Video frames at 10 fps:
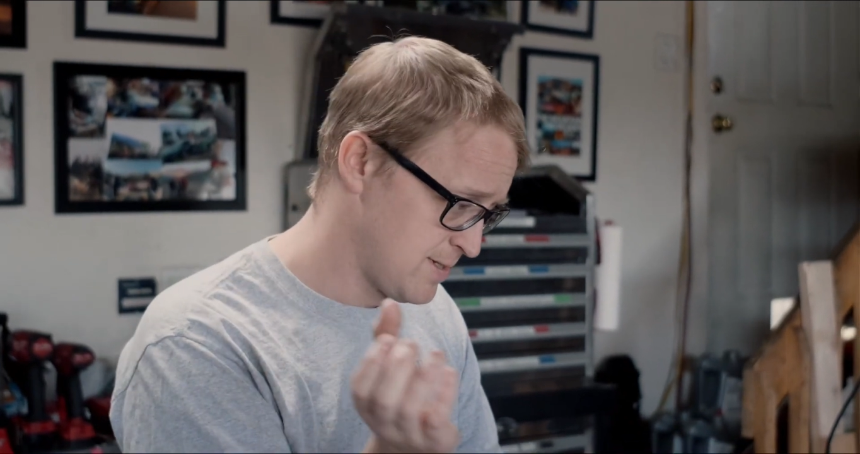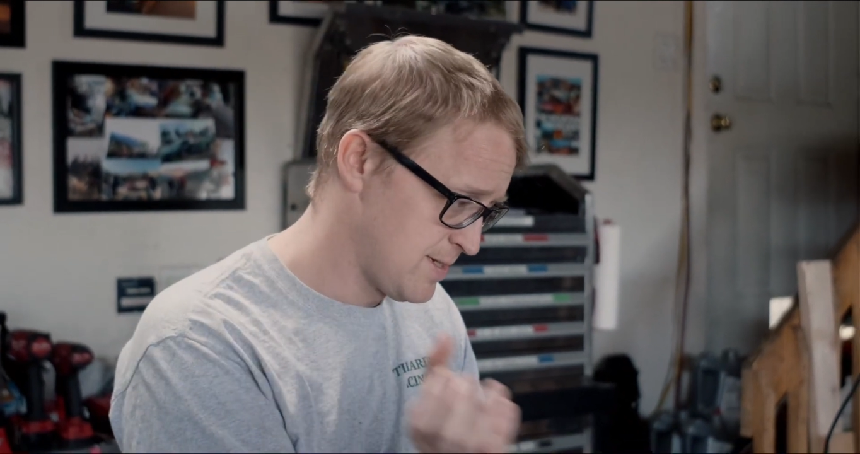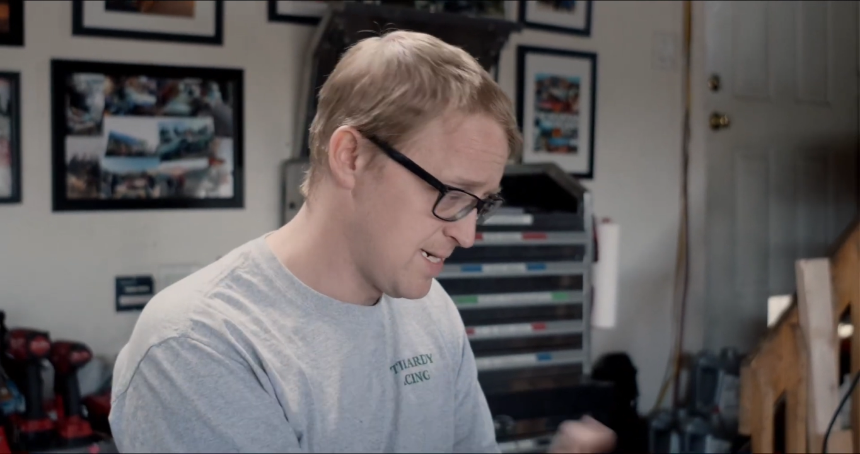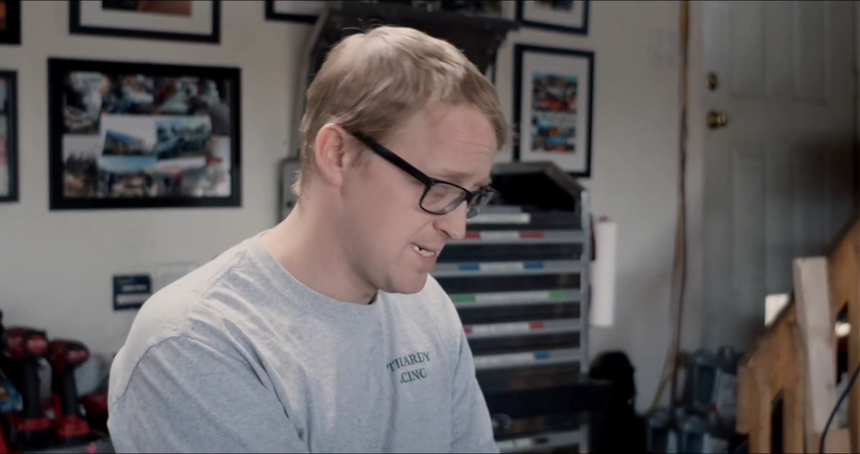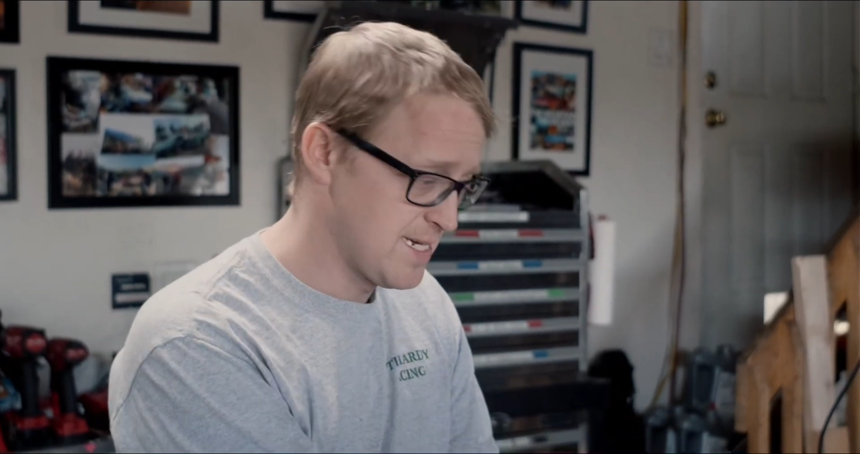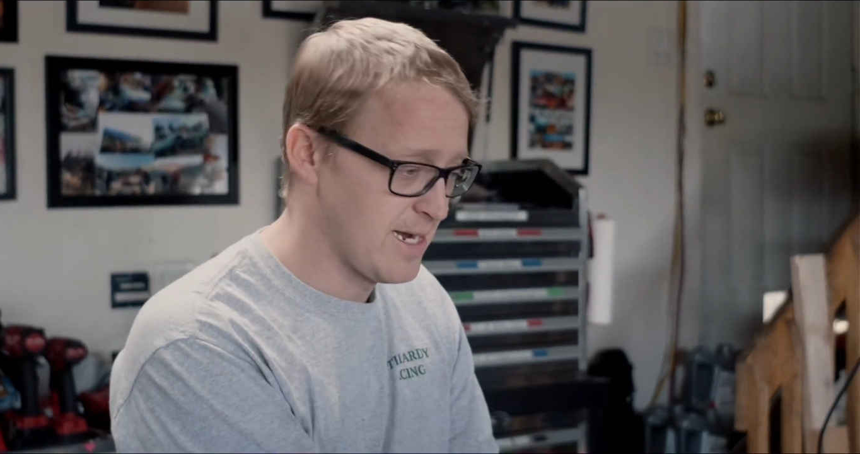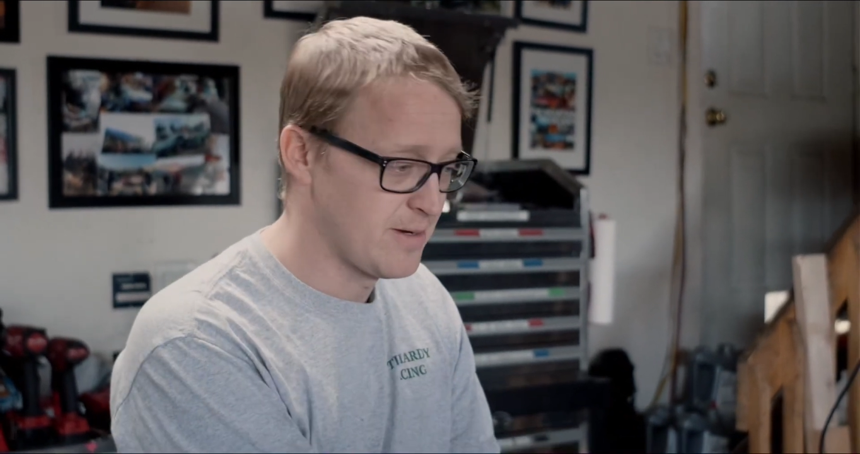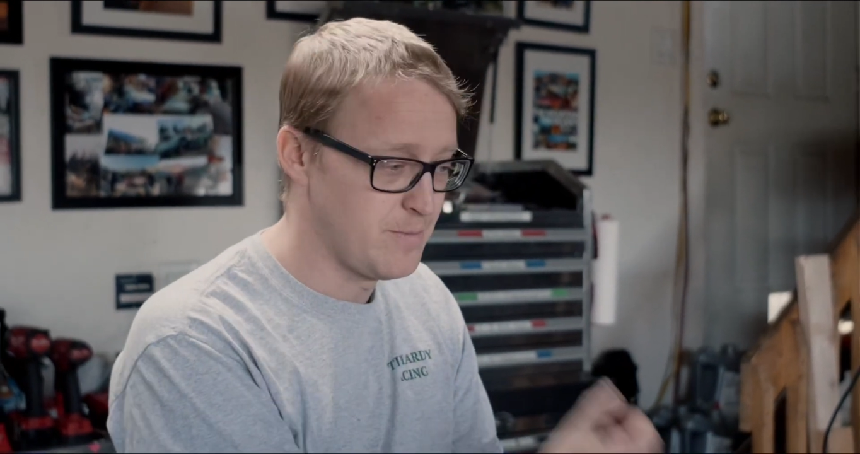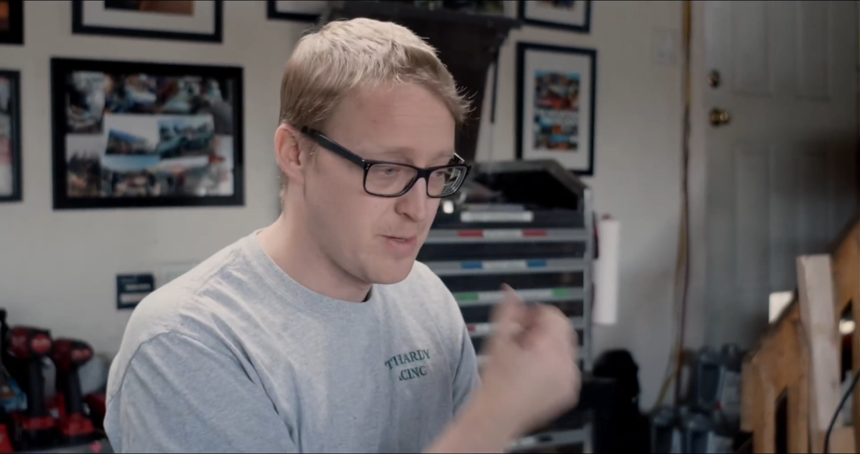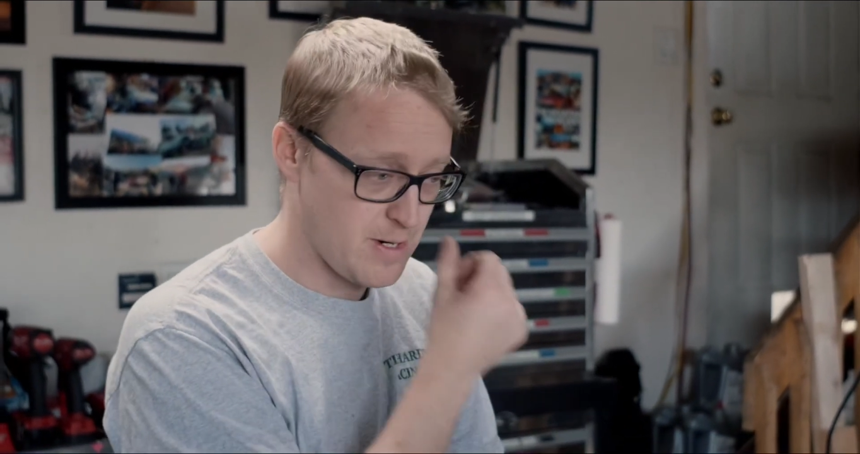
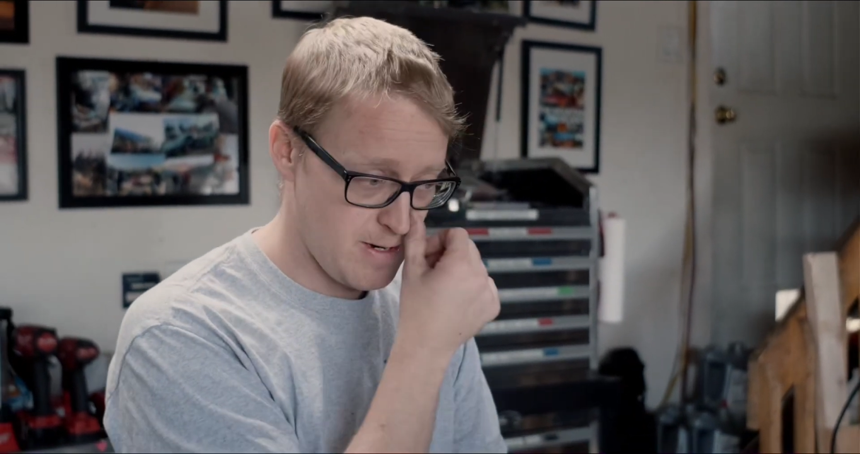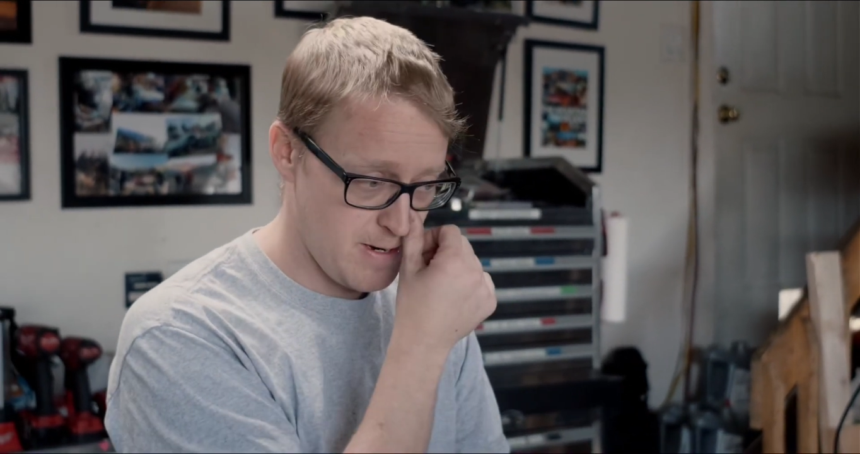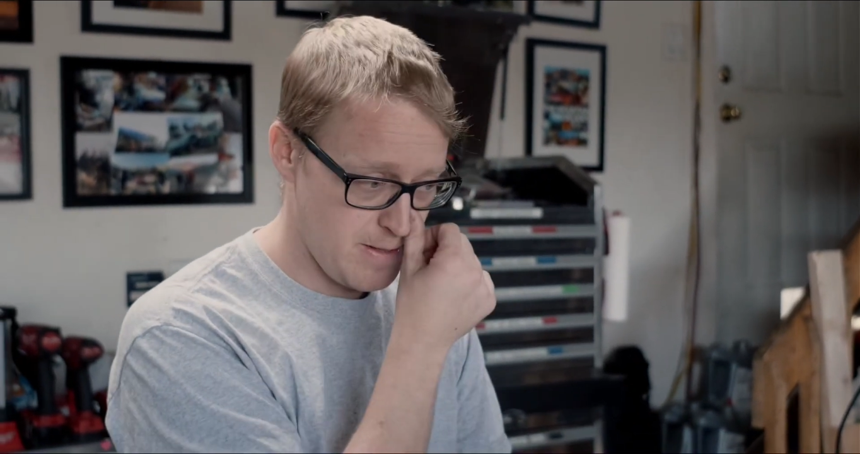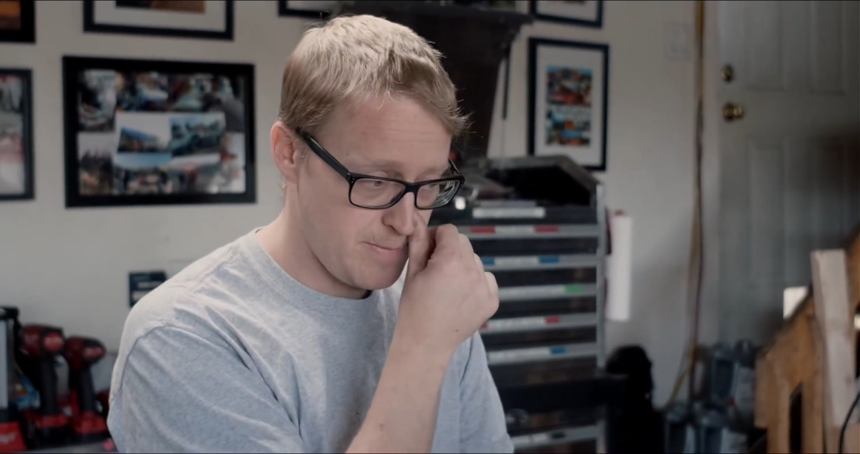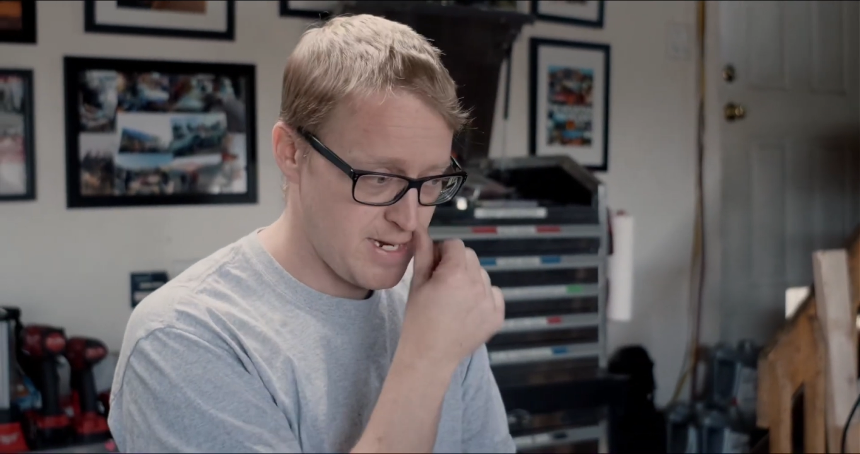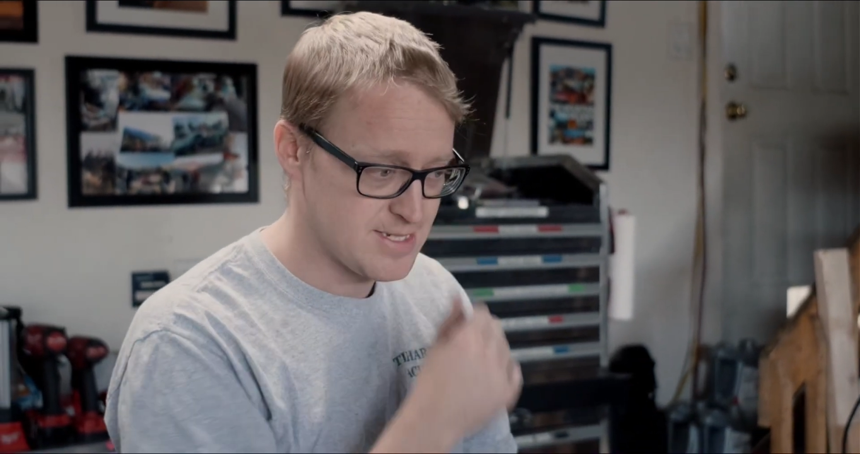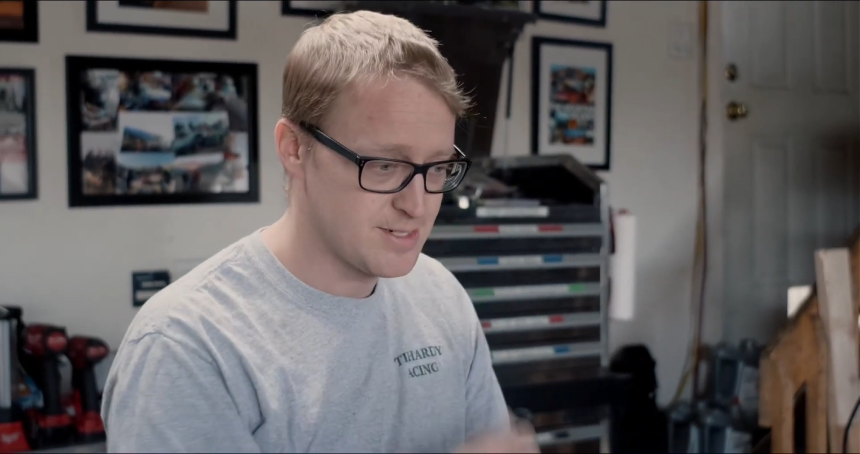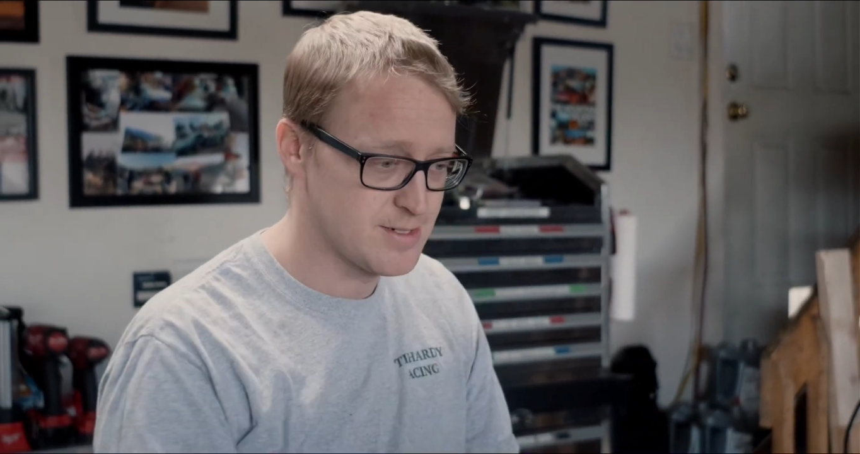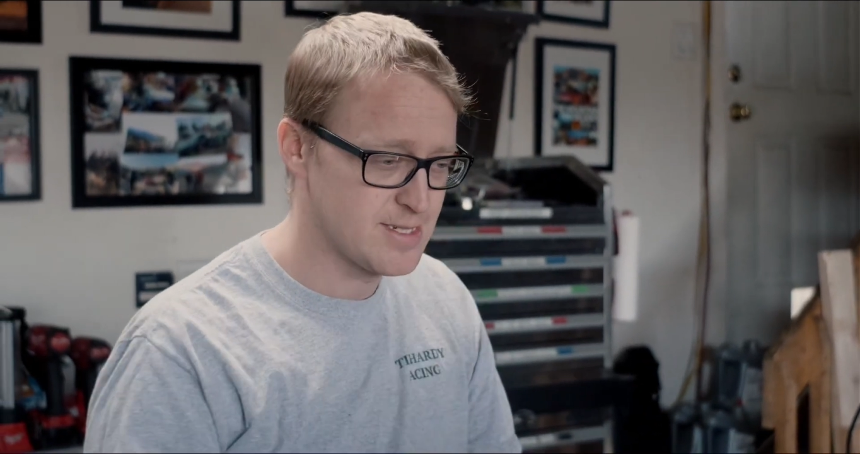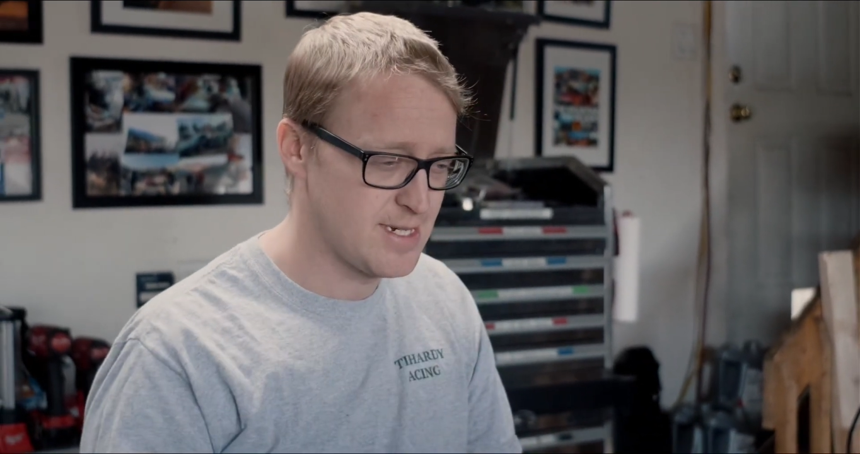diagonal bar on the
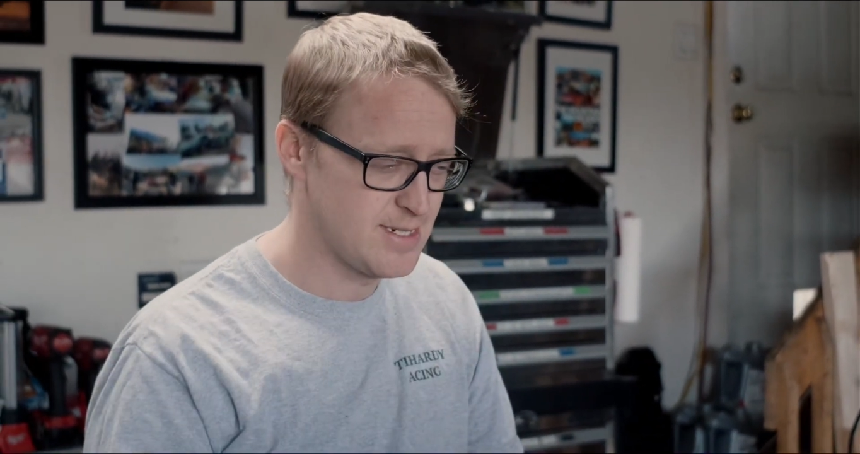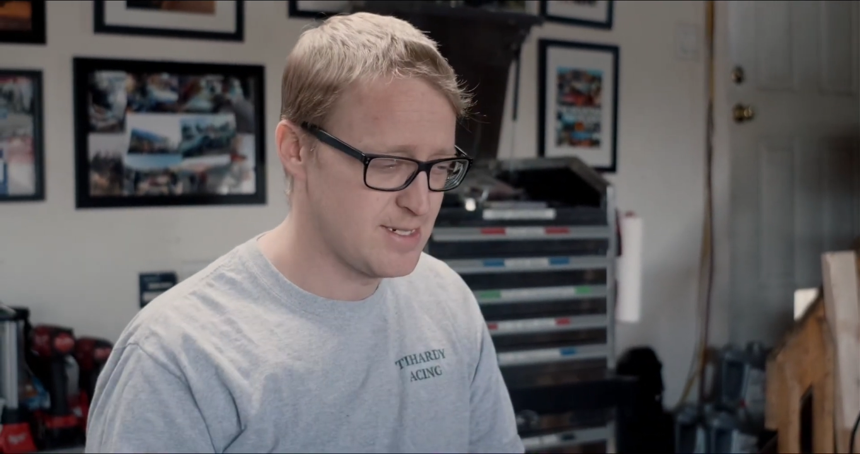passenger side,